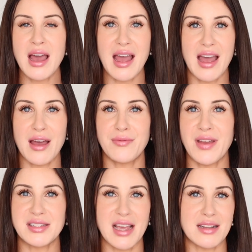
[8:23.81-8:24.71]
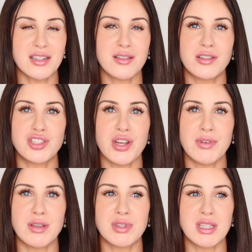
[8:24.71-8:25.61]
I have fantastic
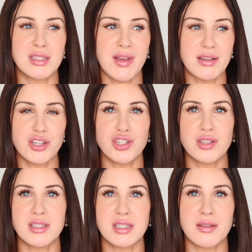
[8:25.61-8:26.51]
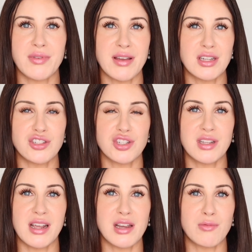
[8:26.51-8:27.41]
longevity with this foundation. This is a foundation
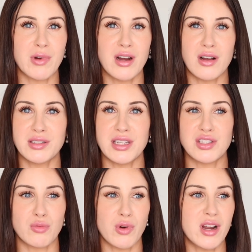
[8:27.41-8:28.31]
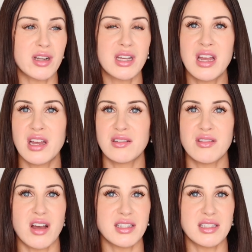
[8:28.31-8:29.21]
that I can wear all day to work,
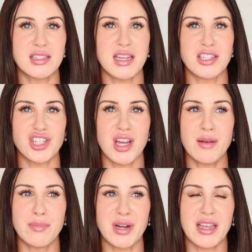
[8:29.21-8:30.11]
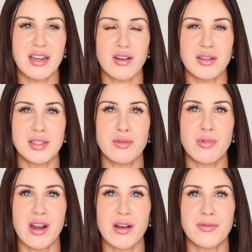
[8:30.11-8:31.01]
not need to touch up, but I can also
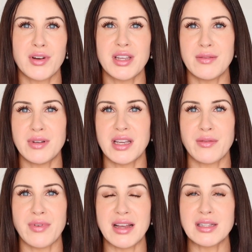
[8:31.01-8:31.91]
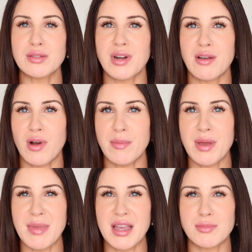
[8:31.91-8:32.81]
wear it for evening events when I want
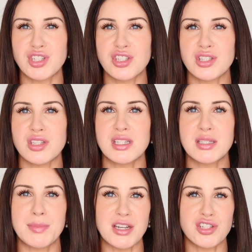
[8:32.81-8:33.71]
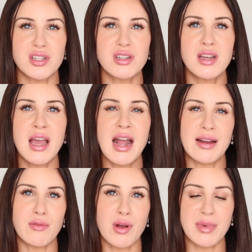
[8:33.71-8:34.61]
my makeup to just look special
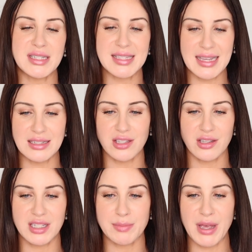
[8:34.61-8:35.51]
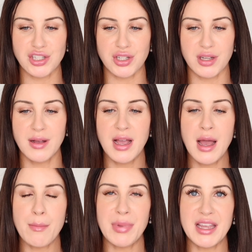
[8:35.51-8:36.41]
and I want my skin to look special.
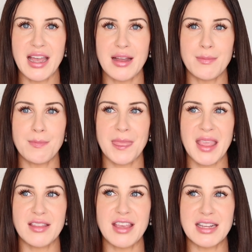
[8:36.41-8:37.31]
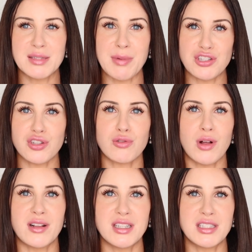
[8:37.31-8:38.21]
But again, that special
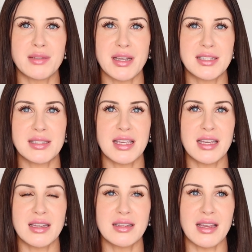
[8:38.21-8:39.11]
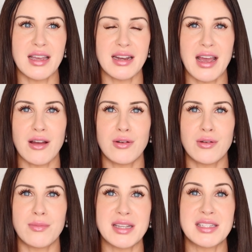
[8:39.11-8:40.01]
quality to my skin and
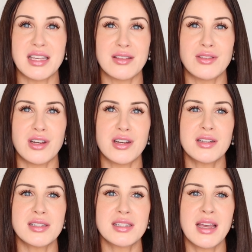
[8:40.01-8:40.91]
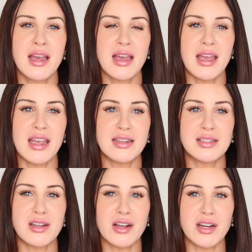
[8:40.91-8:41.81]
how my skin looks,
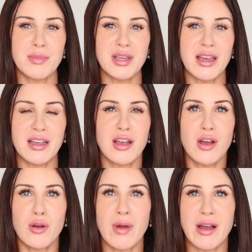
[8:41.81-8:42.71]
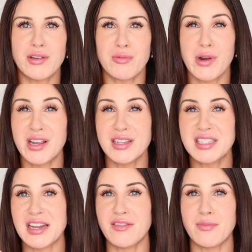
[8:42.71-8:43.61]
it's not going to be like, oh wow, you're wearing a
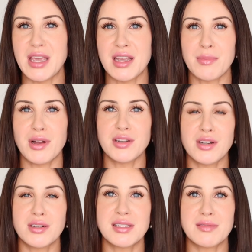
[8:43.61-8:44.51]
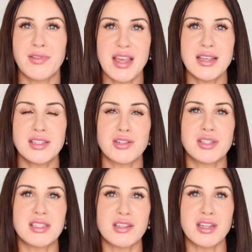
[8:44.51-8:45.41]
ton of makeup on your face. You're
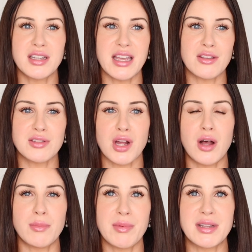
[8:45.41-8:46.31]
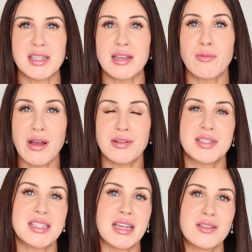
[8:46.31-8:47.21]
still going to get those compliments like, wow, your
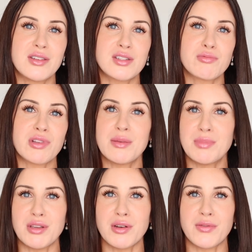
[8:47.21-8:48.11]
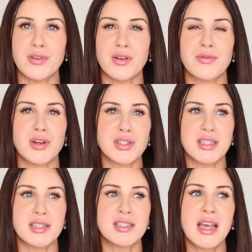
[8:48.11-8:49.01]
skin looks really beautiful,
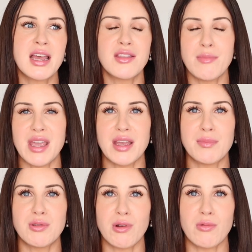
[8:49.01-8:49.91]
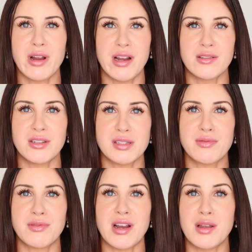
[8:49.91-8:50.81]
versus the makeup you are wearing looks
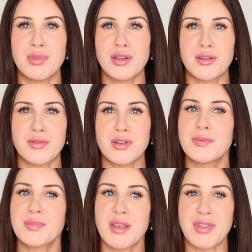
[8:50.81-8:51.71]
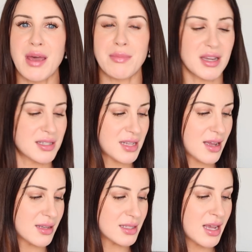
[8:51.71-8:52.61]
very beautiful, if that makes
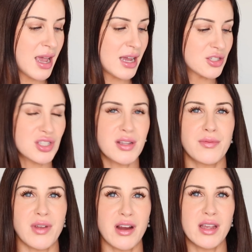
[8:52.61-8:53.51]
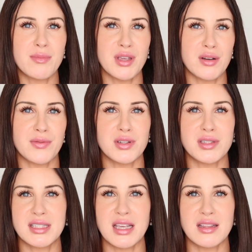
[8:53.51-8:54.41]
sense. It's just a very beautiful
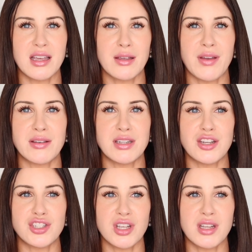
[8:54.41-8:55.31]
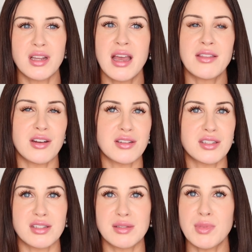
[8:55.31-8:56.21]
skin-like foundation that
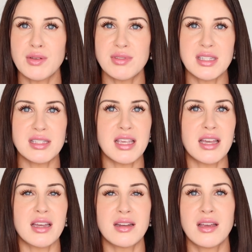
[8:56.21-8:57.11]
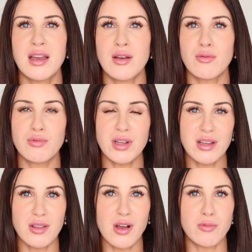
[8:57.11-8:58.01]
also smooths the skin, really
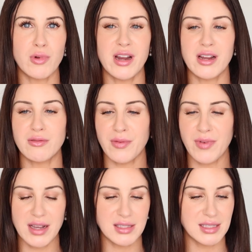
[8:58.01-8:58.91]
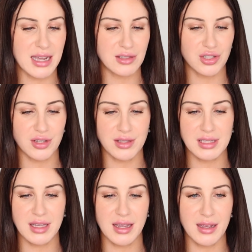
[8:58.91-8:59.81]
long wearing, refines texture on the
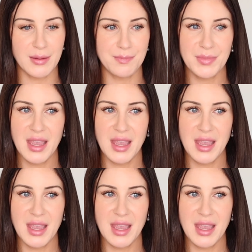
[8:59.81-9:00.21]
skin,